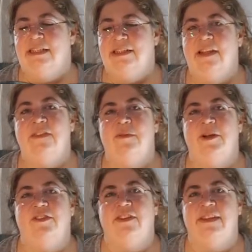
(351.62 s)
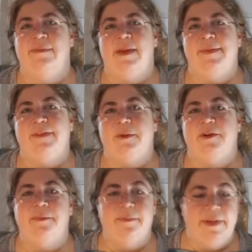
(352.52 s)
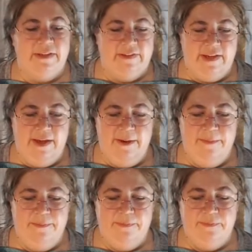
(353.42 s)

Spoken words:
not so much on the baby sweater, but I